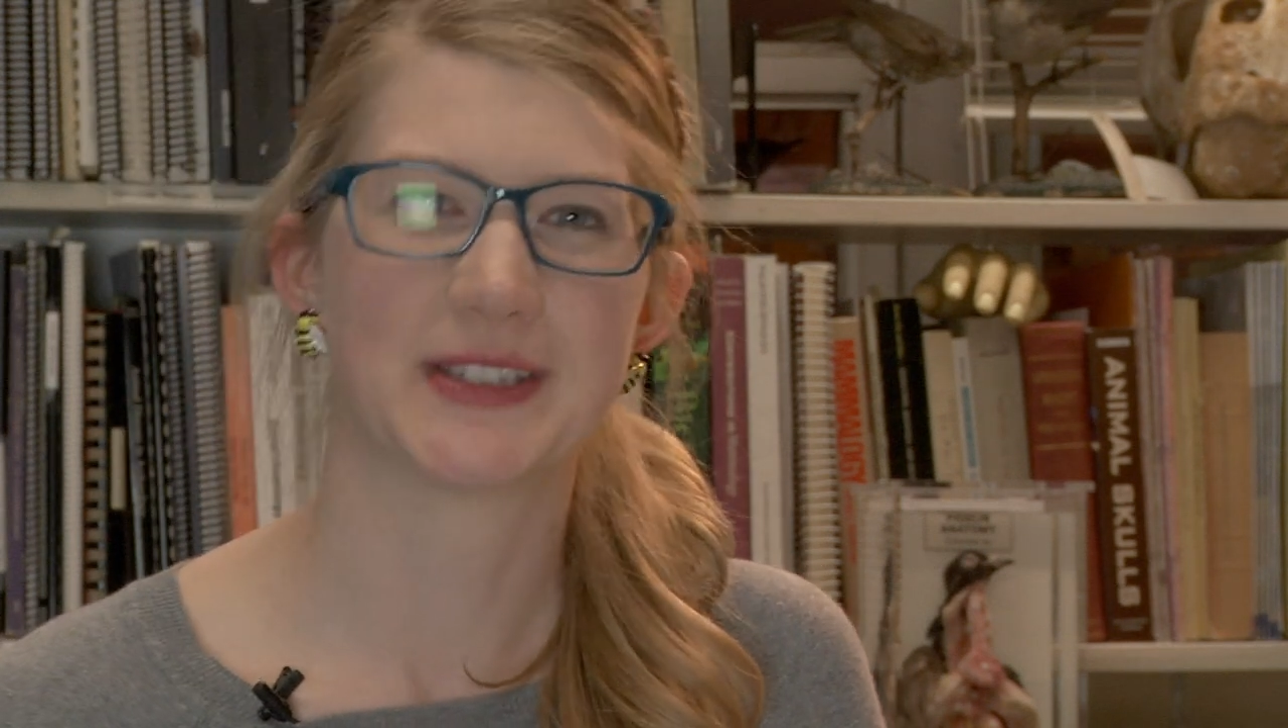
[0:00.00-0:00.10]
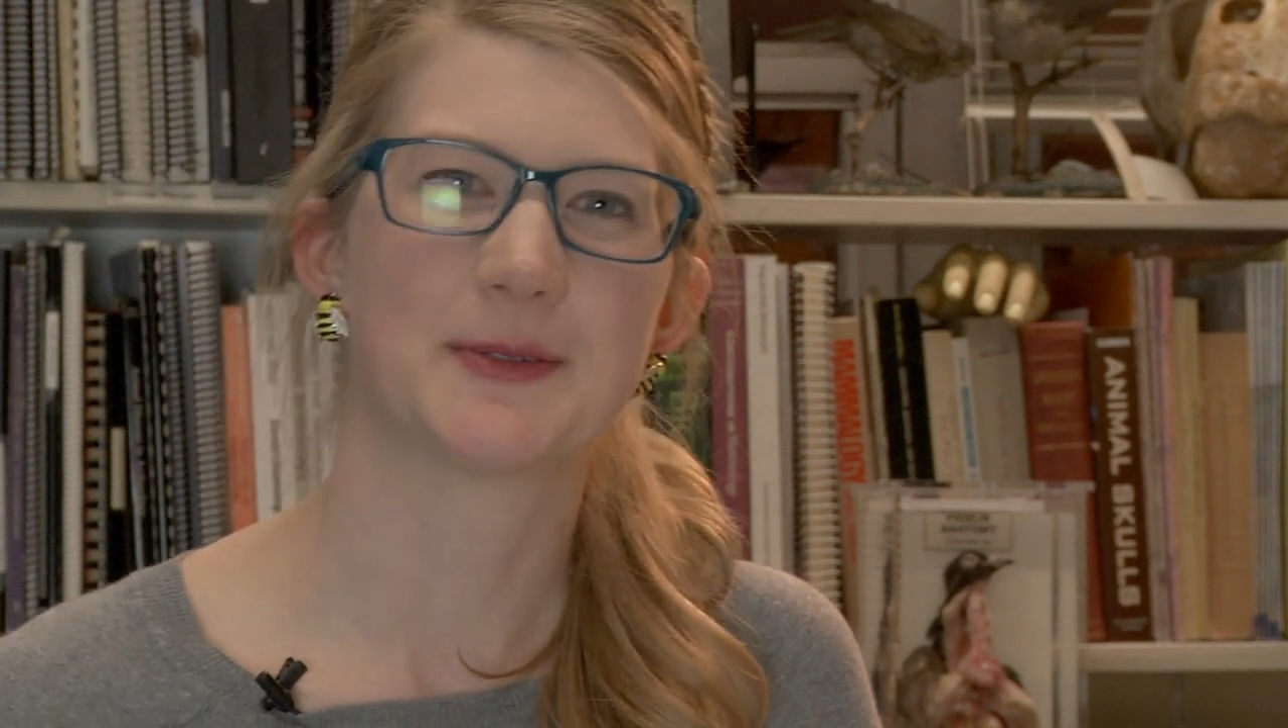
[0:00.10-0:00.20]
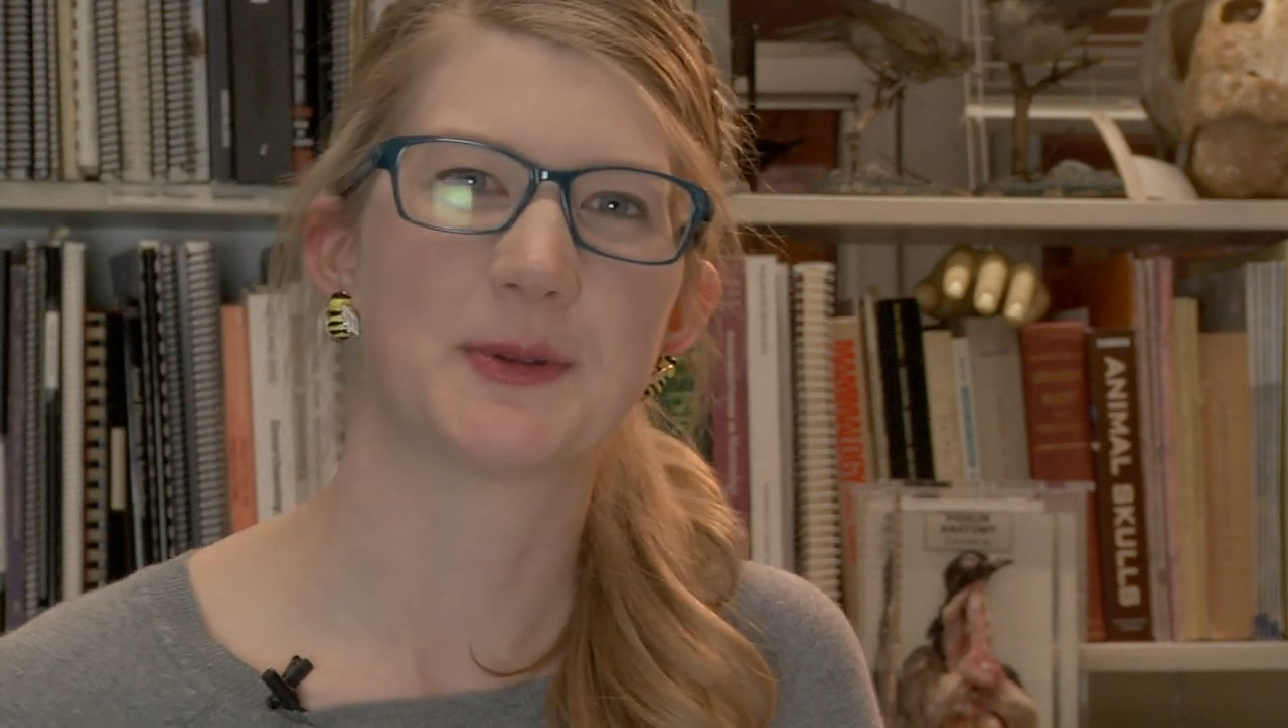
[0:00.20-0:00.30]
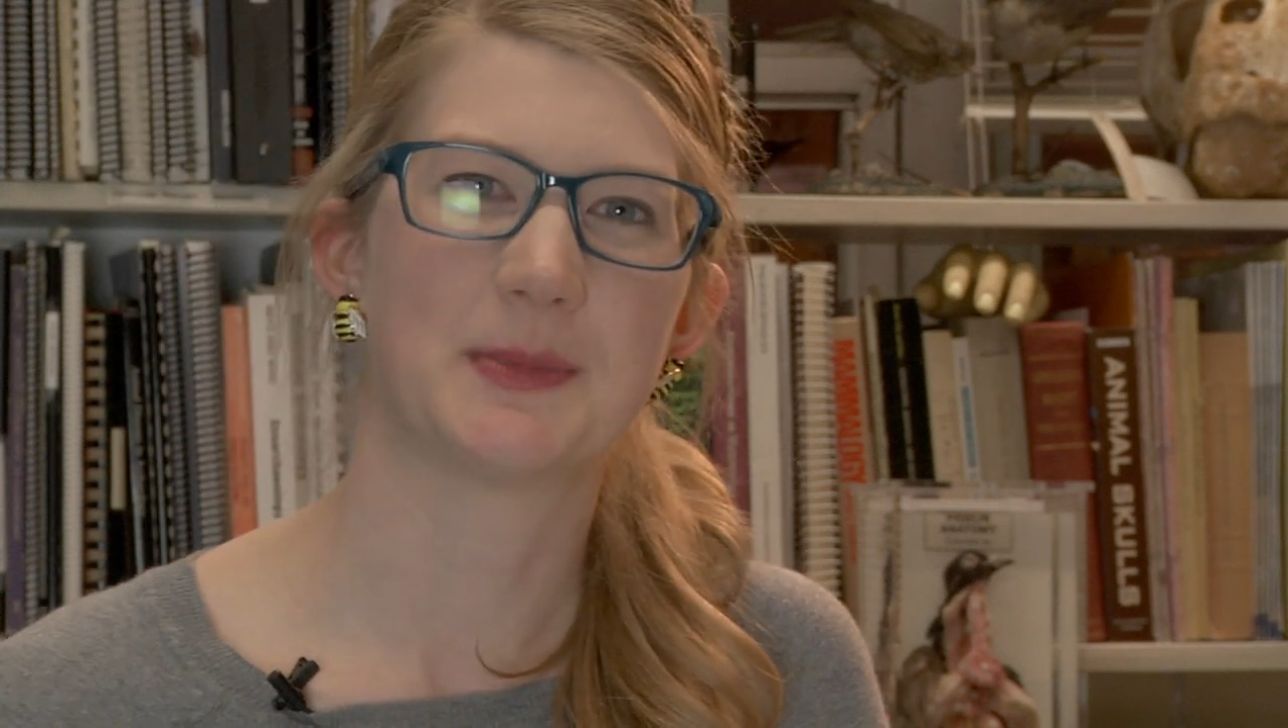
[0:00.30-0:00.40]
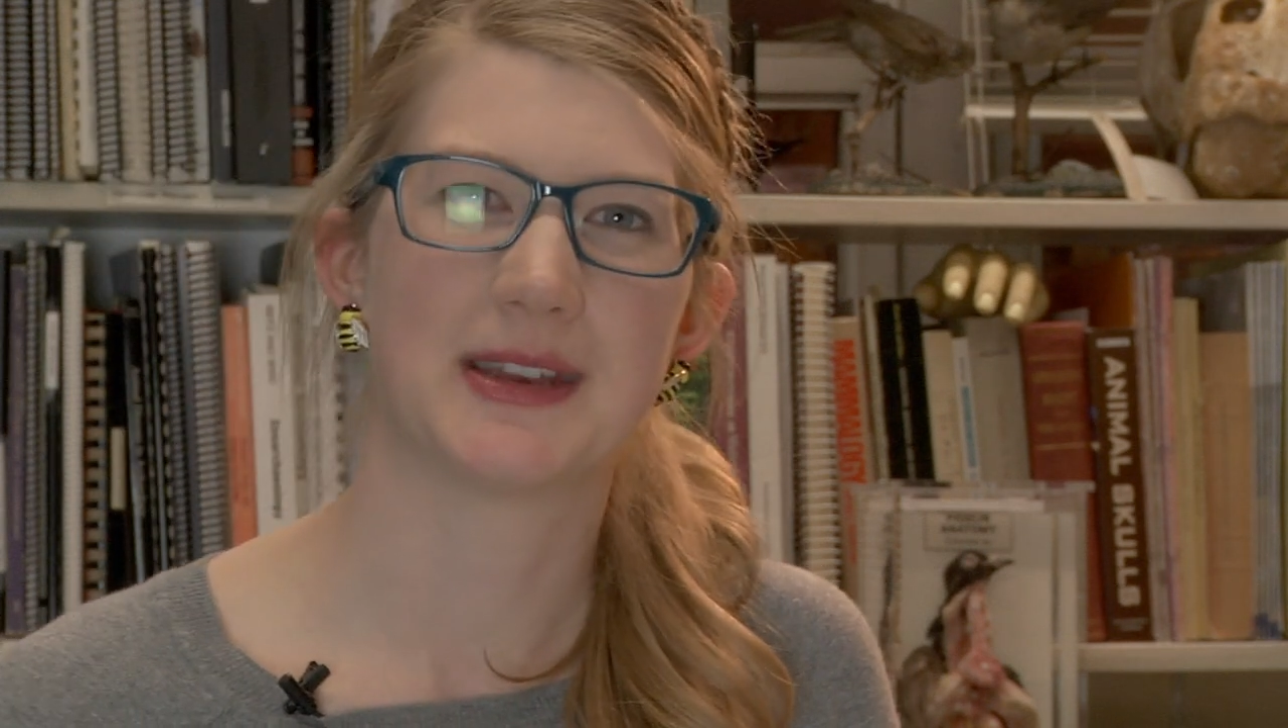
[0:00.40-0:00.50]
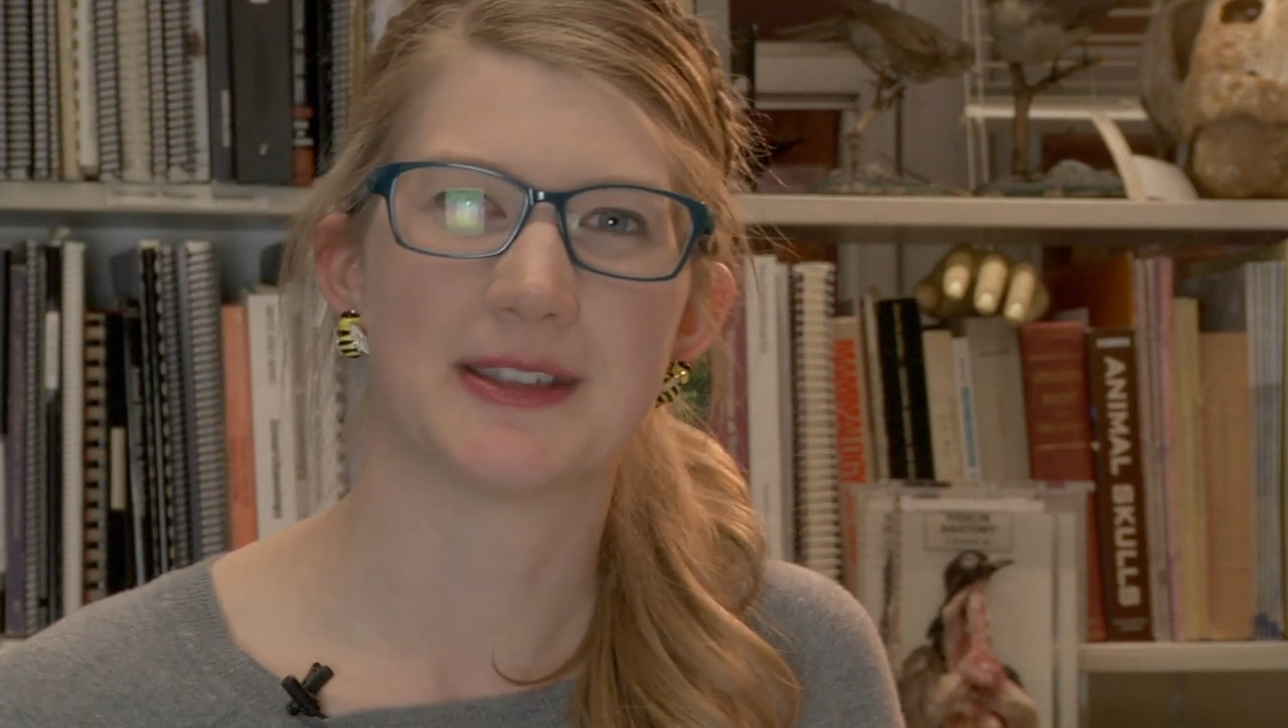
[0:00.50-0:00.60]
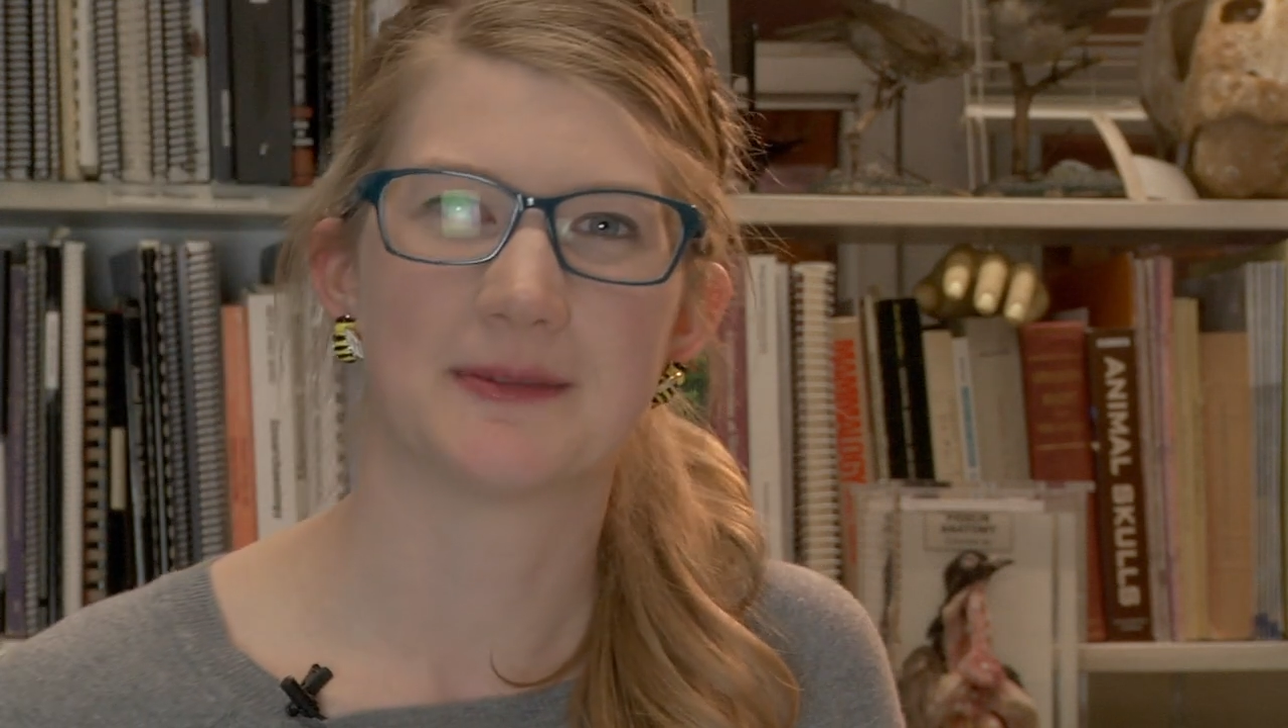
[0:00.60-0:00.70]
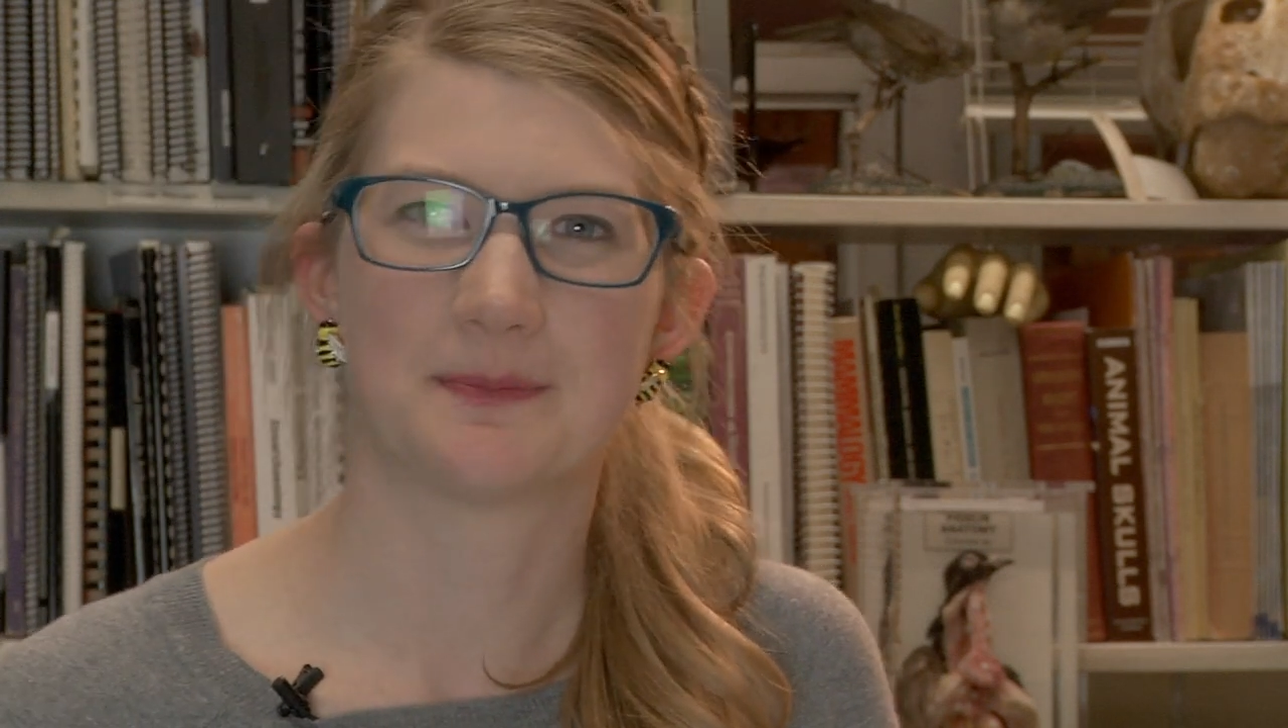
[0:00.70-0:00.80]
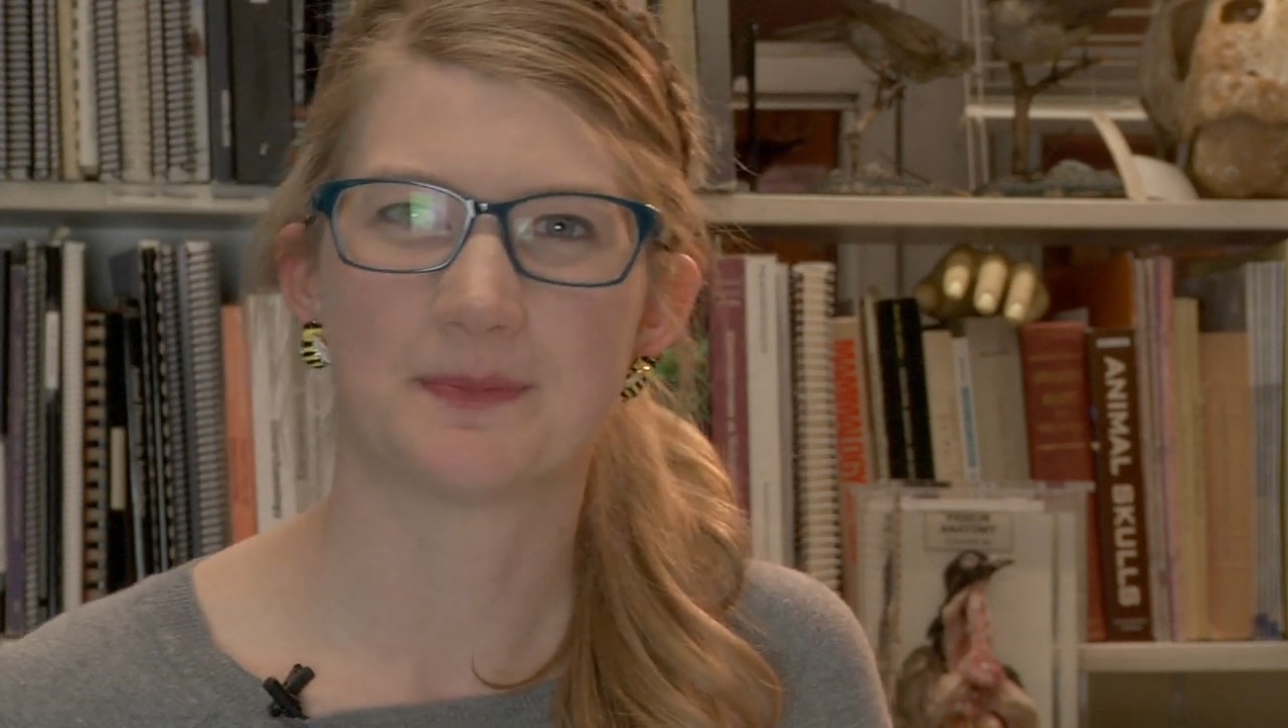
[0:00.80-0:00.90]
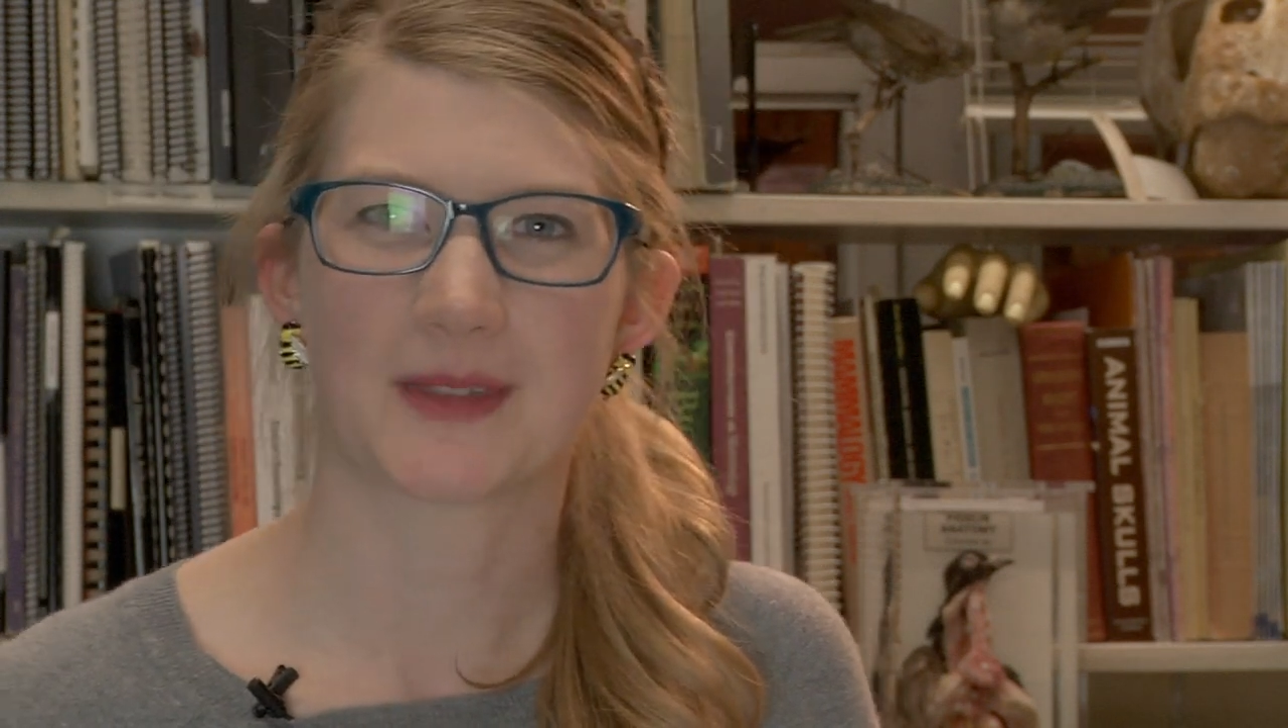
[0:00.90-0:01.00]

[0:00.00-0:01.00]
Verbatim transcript: as it would be to